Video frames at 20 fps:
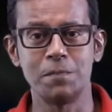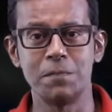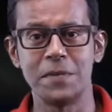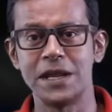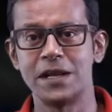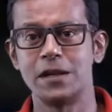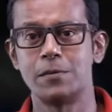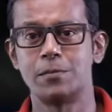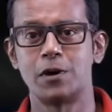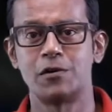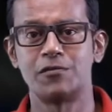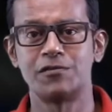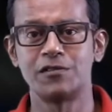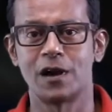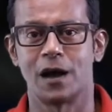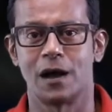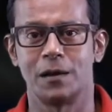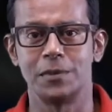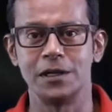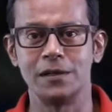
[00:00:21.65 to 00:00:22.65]
made up of
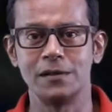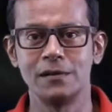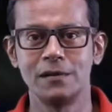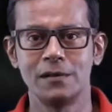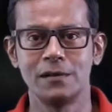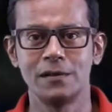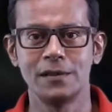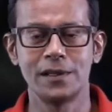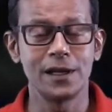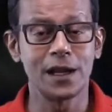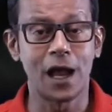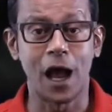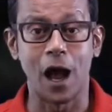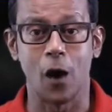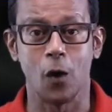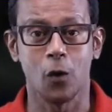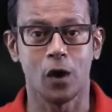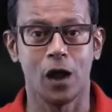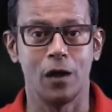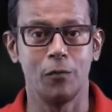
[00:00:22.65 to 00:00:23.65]
carbon, then
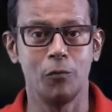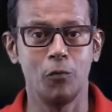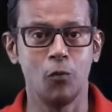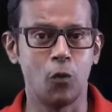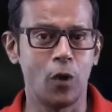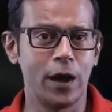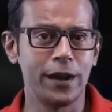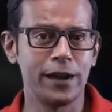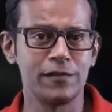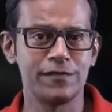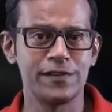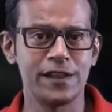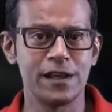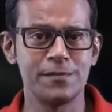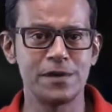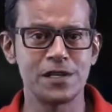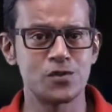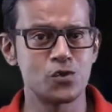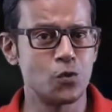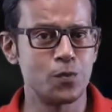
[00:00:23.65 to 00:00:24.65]
how come one of
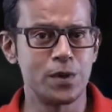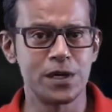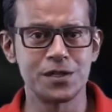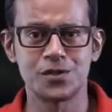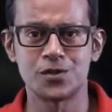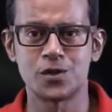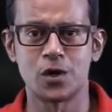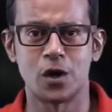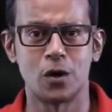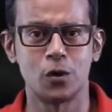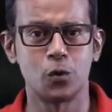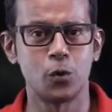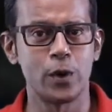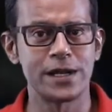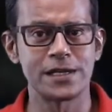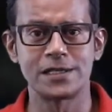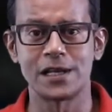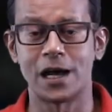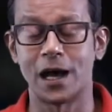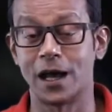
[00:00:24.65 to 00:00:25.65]
them is super strong
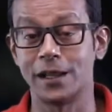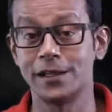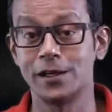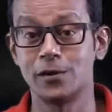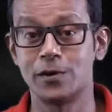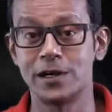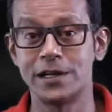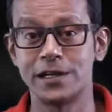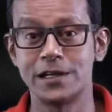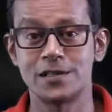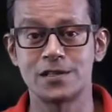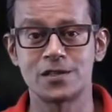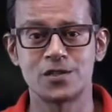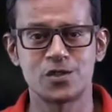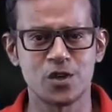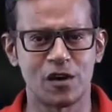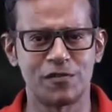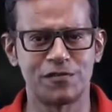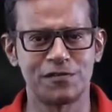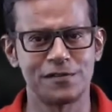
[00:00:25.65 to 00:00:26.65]
whereas the other one is
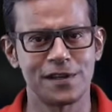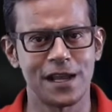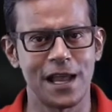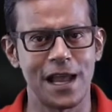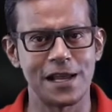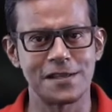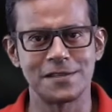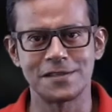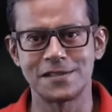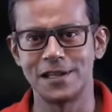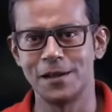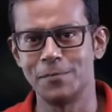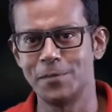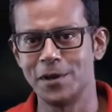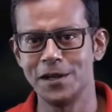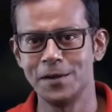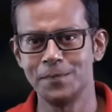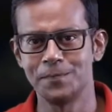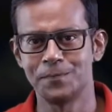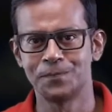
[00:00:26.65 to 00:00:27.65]
soft and
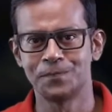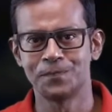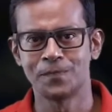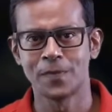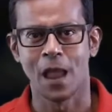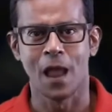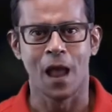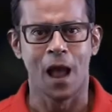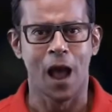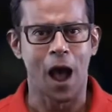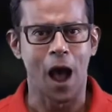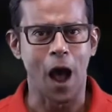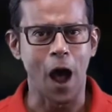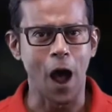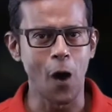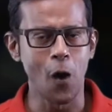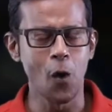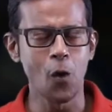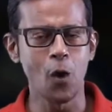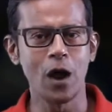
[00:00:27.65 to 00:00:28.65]
slippery?
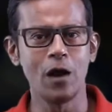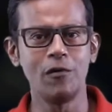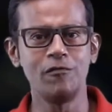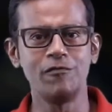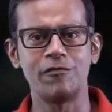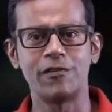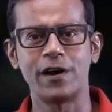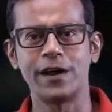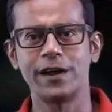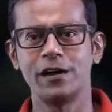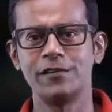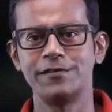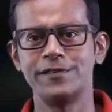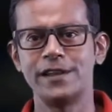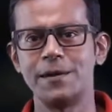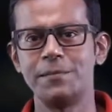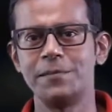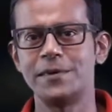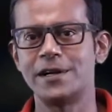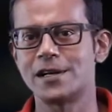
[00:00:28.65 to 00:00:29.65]
How come one of
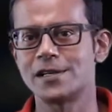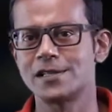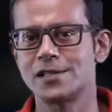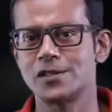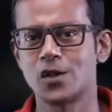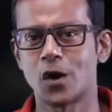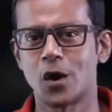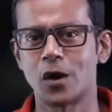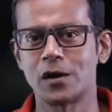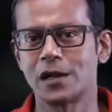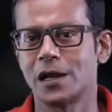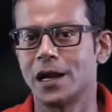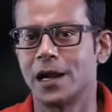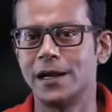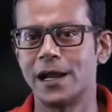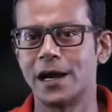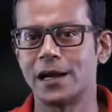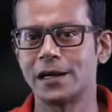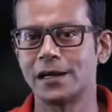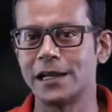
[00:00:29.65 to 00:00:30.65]
them does not
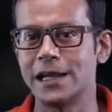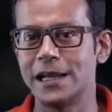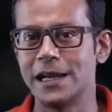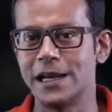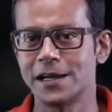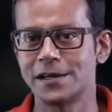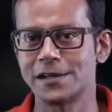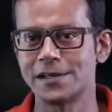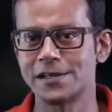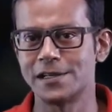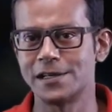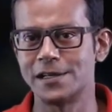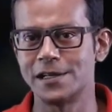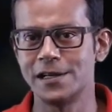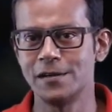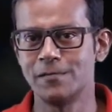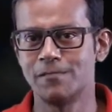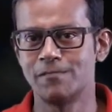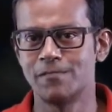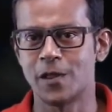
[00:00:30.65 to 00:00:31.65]
conduct
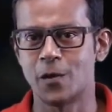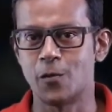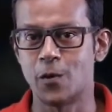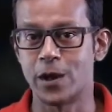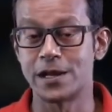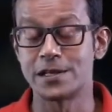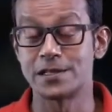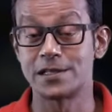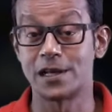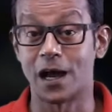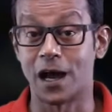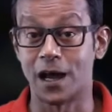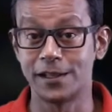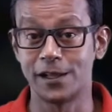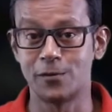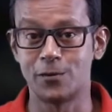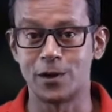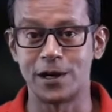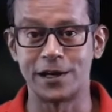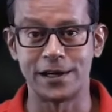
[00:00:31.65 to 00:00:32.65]
electricity whereas the
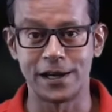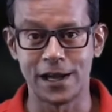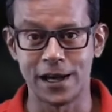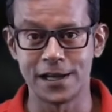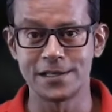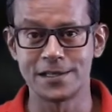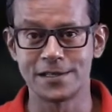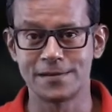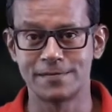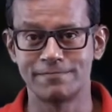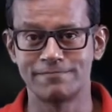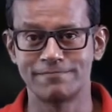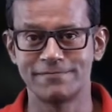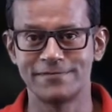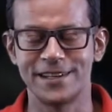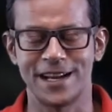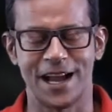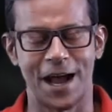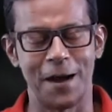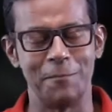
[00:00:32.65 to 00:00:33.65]
other one does?
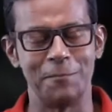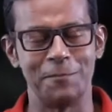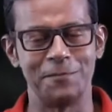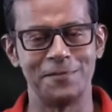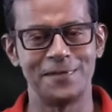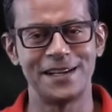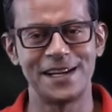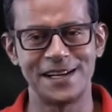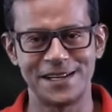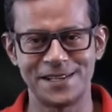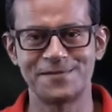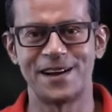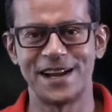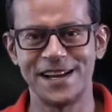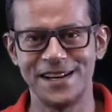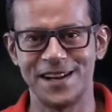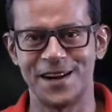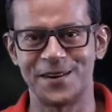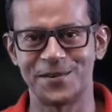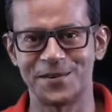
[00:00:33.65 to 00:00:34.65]
Come, let's
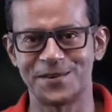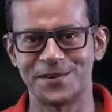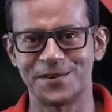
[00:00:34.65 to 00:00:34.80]
find out.